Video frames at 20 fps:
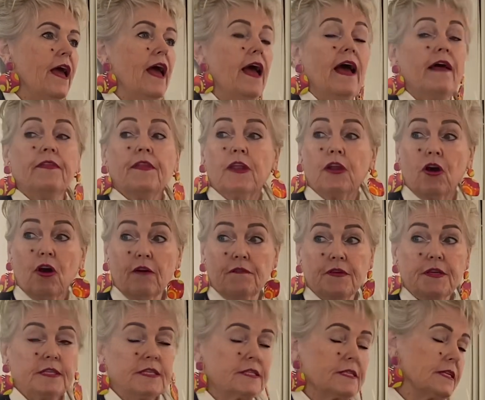And then
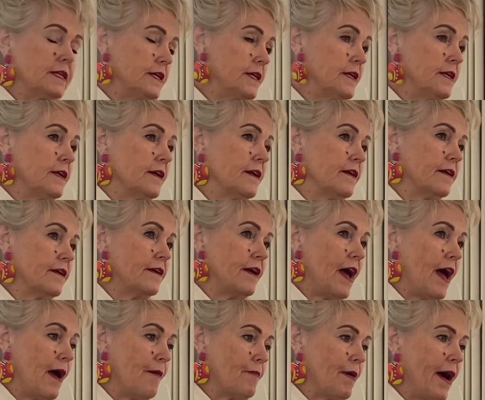obviously
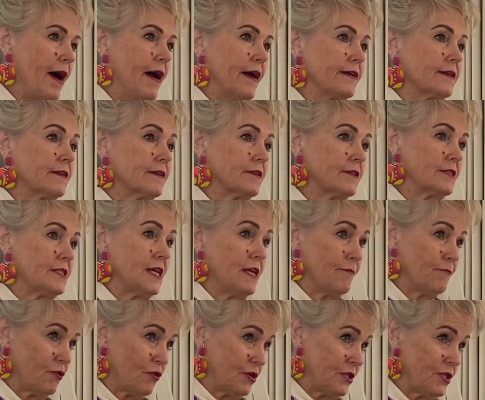our
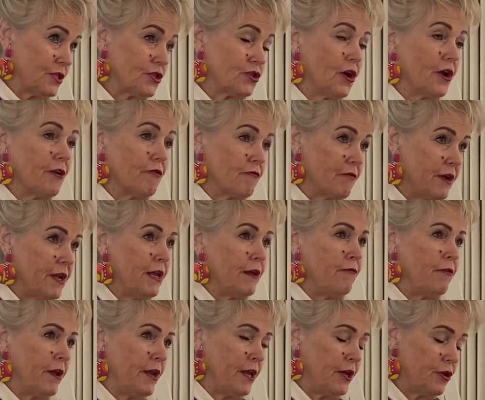team. Chris has got a really,
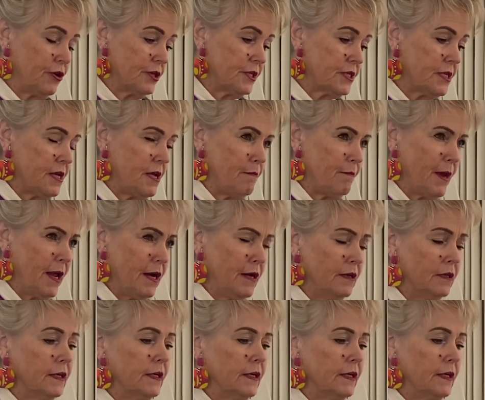really good team now.